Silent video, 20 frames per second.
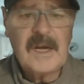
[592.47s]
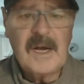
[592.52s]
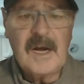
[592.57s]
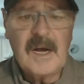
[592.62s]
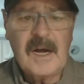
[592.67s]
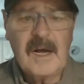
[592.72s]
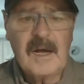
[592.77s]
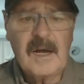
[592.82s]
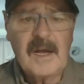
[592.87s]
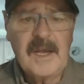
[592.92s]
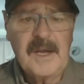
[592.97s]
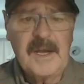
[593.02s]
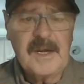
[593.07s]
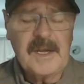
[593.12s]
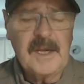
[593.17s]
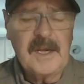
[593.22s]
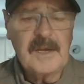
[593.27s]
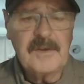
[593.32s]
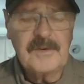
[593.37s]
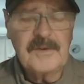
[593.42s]
And
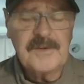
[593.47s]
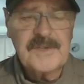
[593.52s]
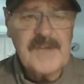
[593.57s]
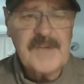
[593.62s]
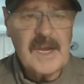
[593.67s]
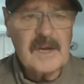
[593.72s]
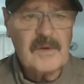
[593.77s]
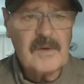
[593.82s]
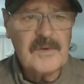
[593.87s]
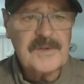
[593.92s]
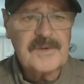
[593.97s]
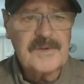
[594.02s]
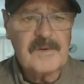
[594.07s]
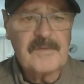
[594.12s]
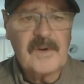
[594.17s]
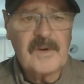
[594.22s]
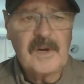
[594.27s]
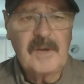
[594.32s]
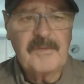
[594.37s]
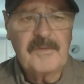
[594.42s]
again, the Senkos are
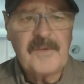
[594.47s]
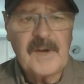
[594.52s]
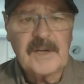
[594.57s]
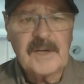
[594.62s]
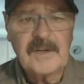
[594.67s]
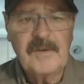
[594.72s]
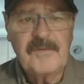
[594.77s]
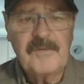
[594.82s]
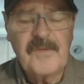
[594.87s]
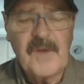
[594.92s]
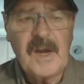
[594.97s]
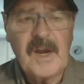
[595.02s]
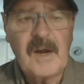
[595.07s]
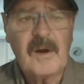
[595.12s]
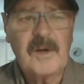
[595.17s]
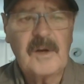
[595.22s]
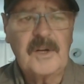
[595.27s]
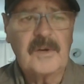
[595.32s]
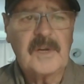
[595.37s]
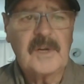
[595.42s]
very effective
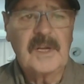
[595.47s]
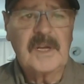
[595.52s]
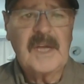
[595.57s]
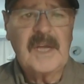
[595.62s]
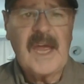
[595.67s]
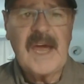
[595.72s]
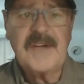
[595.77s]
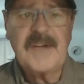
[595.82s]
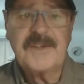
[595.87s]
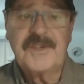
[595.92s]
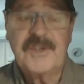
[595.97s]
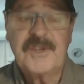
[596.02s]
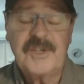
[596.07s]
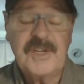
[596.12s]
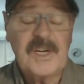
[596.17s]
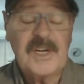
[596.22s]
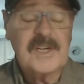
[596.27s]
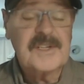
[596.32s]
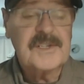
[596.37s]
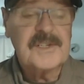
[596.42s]
there. You can cast
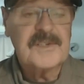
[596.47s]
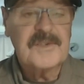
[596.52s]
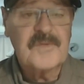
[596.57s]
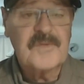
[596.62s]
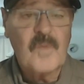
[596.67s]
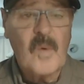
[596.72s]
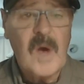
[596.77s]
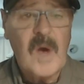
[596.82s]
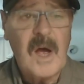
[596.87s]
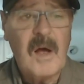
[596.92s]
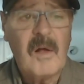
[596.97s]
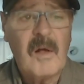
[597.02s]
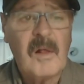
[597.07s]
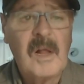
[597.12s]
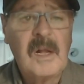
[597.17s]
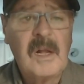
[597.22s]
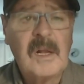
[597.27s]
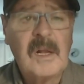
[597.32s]
jigs as well.